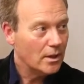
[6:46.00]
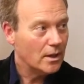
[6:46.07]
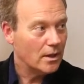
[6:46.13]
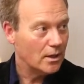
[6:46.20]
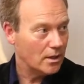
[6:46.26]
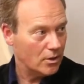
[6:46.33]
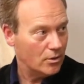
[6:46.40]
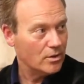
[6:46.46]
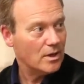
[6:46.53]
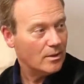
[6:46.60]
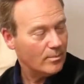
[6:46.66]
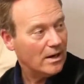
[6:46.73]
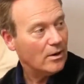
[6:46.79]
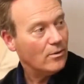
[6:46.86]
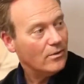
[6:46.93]
and a
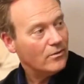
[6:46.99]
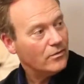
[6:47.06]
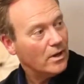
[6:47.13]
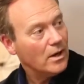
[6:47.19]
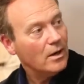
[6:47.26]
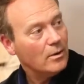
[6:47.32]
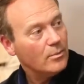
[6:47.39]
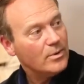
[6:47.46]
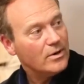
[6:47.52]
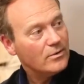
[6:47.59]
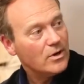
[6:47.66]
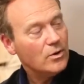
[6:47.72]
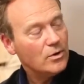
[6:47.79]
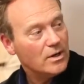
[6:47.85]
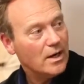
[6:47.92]
cognac barrel with a little bit
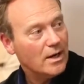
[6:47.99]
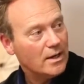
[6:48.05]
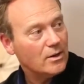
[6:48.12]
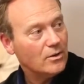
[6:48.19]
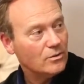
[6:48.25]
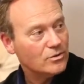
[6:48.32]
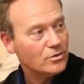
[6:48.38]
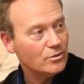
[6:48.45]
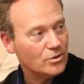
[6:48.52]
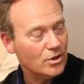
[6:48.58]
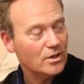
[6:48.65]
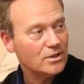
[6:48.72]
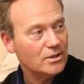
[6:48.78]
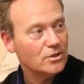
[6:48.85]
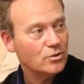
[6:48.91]
of cognac also
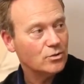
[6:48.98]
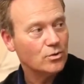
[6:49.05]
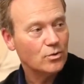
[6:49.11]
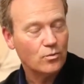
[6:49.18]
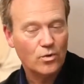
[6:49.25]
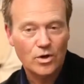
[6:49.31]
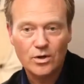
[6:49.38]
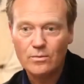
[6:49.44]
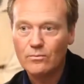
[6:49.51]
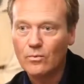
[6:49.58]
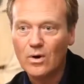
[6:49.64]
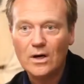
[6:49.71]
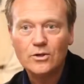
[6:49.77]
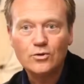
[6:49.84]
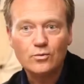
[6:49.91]
tucked into the wood,
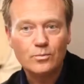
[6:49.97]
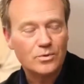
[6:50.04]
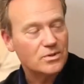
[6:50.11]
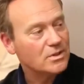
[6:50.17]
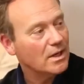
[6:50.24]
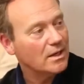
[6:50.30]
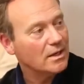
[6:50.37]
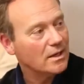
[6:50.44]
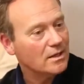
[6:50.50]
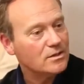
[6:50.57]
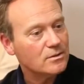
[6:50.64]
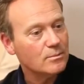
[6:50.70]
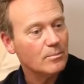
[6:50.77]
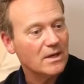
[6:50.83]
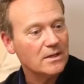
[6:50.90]

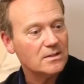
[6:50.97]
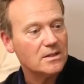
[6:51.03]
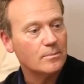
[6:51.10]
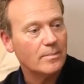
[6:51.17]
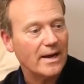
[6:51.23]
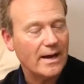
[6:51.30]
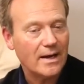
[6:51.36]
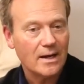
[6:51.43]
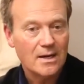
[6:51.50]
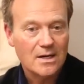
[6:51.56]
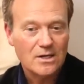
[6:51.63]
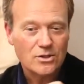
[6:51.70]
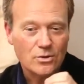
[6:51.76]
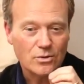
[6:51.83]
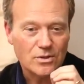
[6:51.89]
1–2% makes it back.
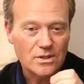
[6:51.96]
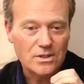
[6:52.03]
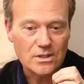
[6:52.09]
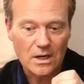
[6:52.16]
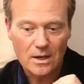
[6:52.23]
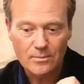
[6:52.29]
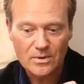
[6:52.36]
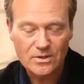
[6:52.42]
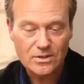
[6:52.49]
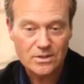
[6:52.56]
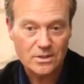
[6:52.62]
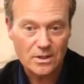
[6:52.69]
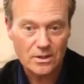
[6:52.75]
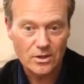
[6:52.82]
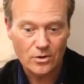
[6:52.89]
So these
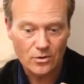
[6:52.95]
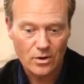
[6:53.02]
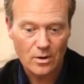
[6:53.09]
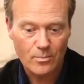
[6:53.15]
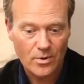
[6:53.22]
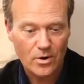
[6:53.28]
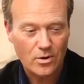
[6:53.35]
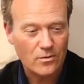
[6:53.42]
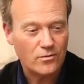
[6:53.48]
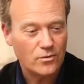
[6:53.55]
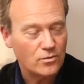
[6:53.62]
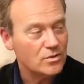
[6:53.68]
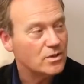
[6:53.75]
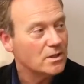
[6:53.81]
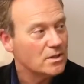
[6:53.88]
elements, you know, are part of
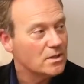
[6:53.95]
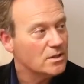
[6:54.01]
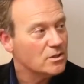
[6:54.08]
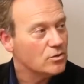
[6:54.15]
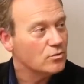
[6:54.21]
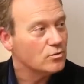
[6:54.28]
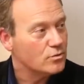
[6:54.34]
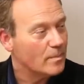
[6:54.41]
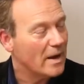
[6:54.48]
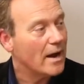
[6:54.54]
using these used